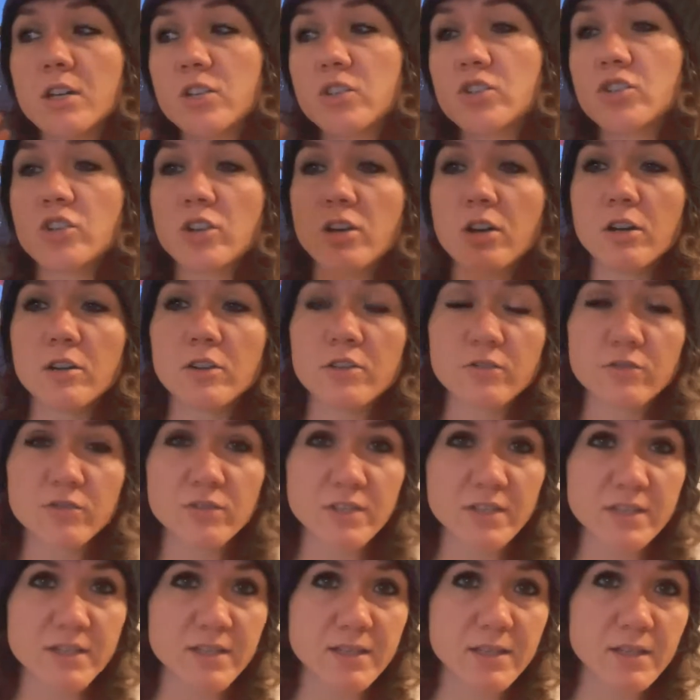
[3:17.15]
jog your
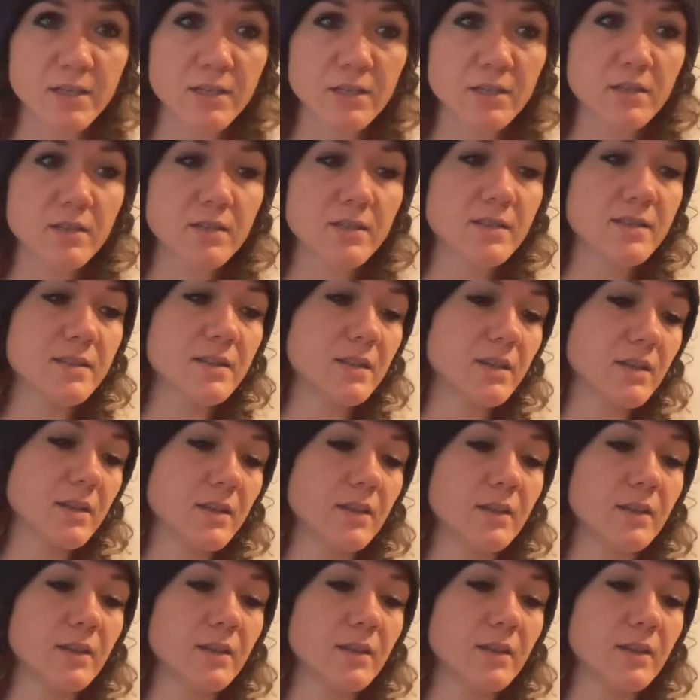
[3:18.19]
distance,